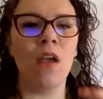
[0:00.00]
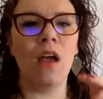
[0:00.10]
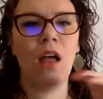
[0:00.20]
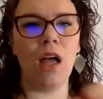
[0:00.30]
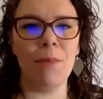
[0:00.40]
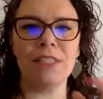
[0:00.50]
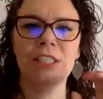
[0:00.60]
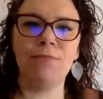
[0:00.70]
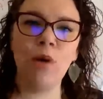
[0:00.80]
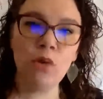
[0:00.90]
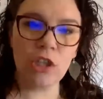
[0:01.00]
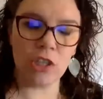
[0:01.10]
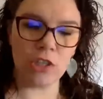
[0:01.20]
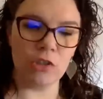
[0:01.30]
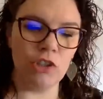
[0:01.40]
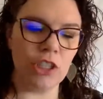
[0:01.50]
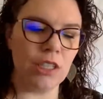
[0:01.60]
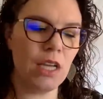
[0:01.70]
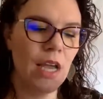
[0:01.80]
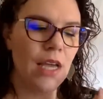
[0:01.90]
Hub and spoke
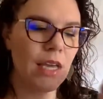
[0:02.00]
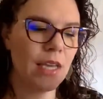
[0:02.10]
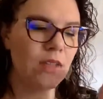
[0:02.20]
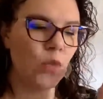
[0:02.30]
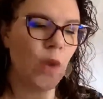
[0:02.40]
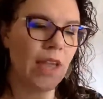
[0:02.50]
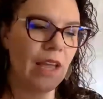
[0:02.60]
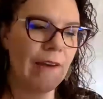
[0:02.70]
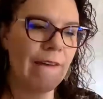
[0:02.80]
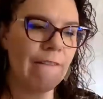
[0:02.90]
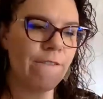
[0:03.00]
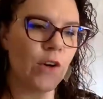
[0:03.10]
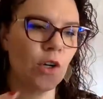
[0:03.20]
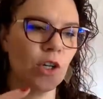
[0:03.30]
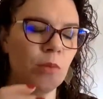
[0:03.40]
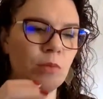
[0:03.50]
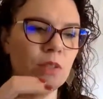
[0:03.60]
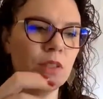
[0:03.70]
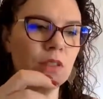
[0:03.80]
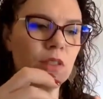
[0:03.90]
collusion is when firms